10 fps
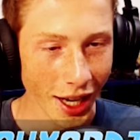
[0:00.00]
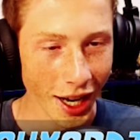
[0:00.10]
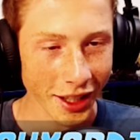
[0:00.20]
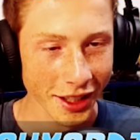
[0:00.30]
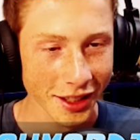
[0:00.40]
Oh
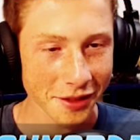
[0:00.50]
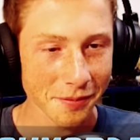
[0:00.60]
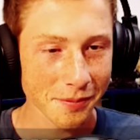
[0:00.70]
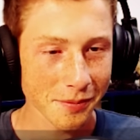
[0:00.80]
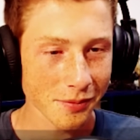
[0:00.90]
my god.
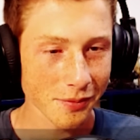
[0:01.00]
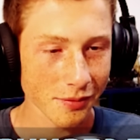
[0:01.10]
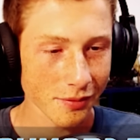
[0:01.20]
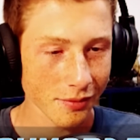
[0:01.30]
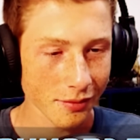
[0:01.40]

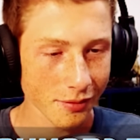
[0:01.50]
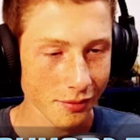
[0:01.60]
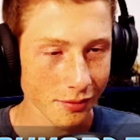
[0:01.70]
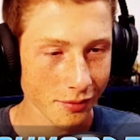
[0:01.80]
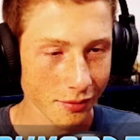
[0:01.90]
They
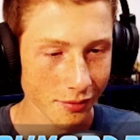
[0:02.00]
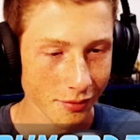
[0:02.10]
killed